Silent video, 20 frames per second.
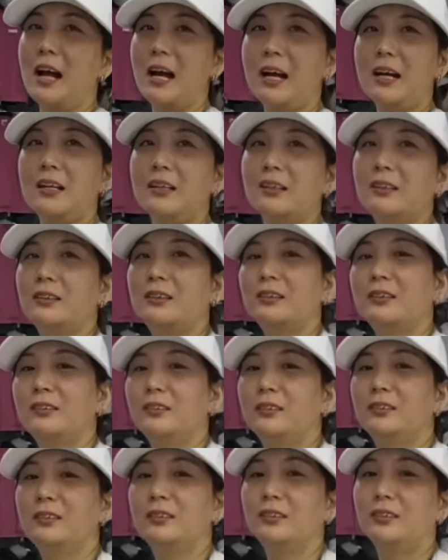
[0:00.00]
Okay, we're making
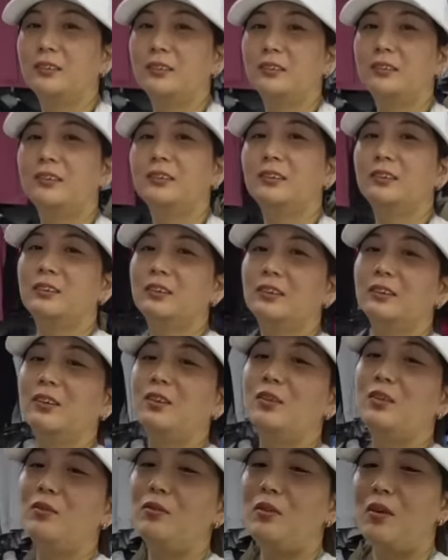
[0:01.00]
progress.
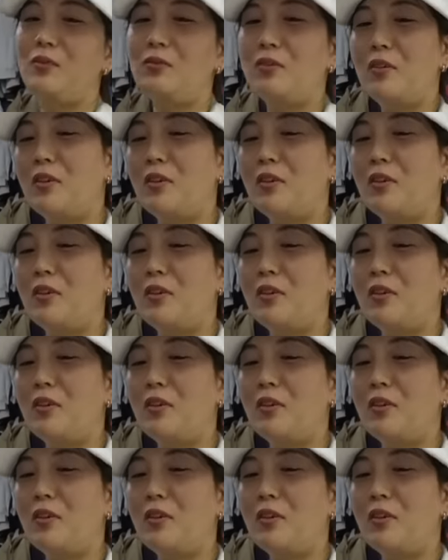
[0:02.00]
I think...